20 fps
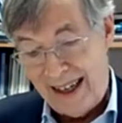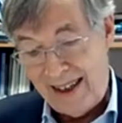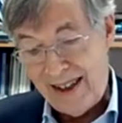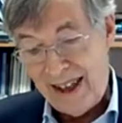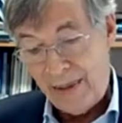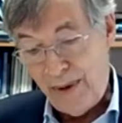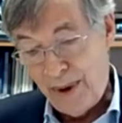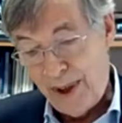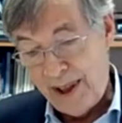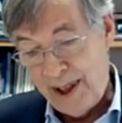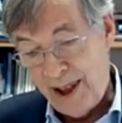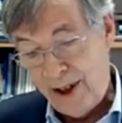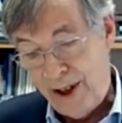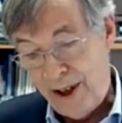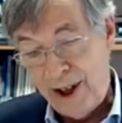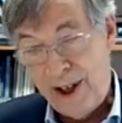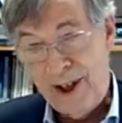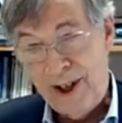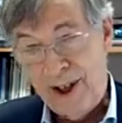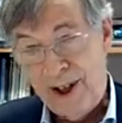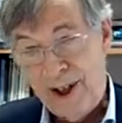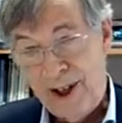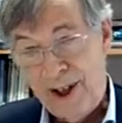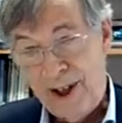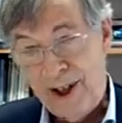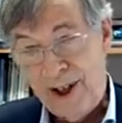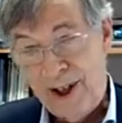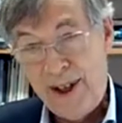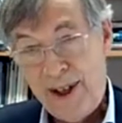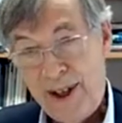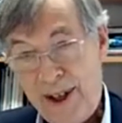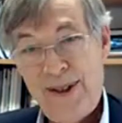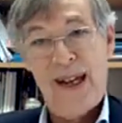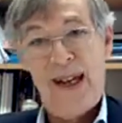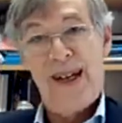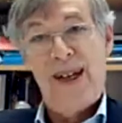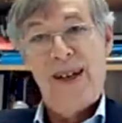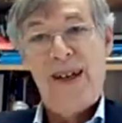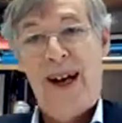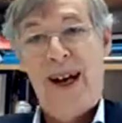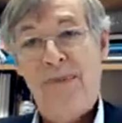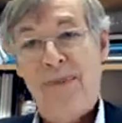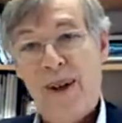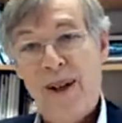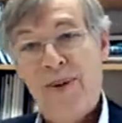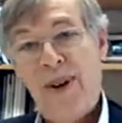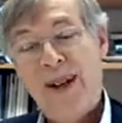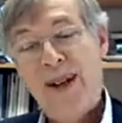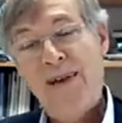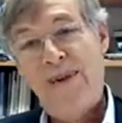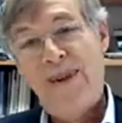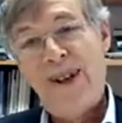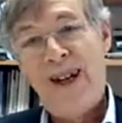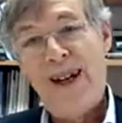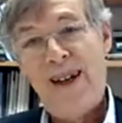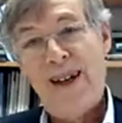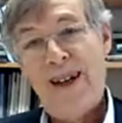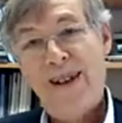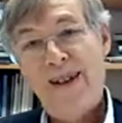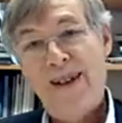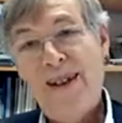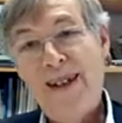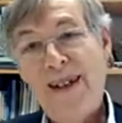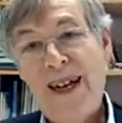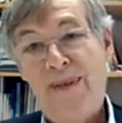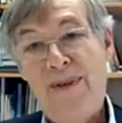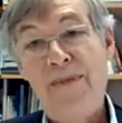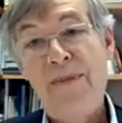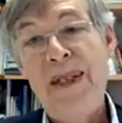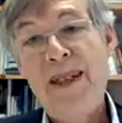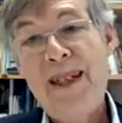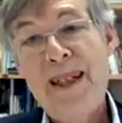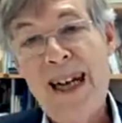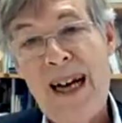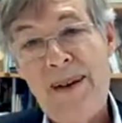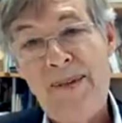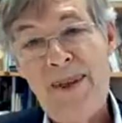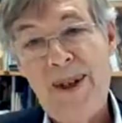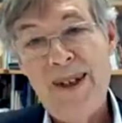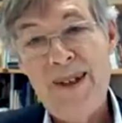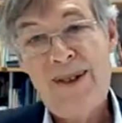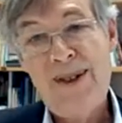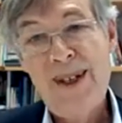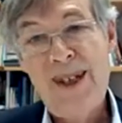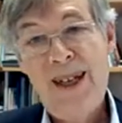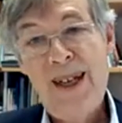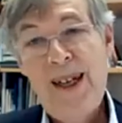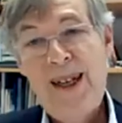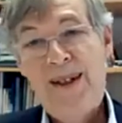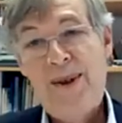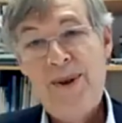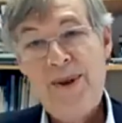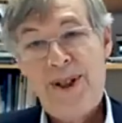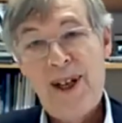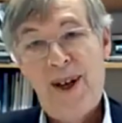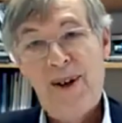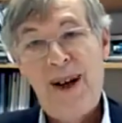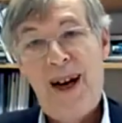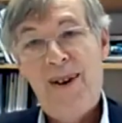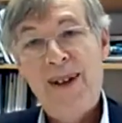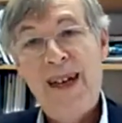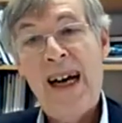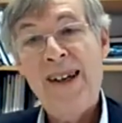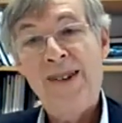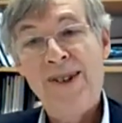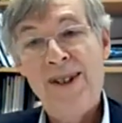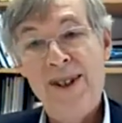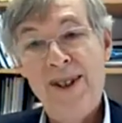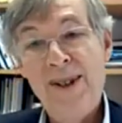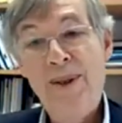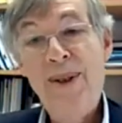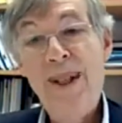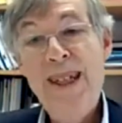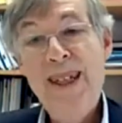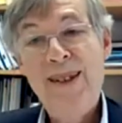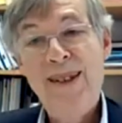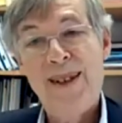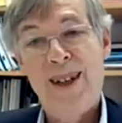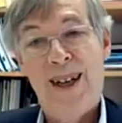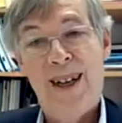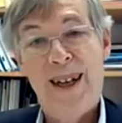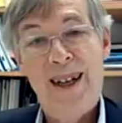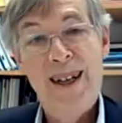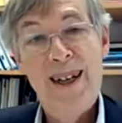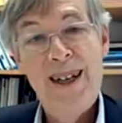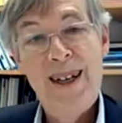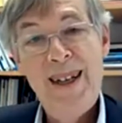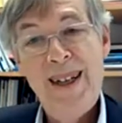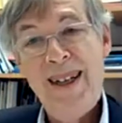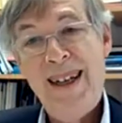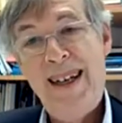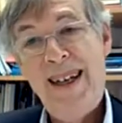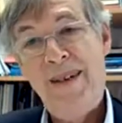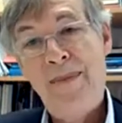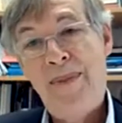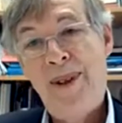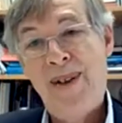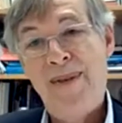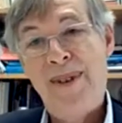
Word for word: except when the Turks put one of their government cameras to show how nasty the Greeks are in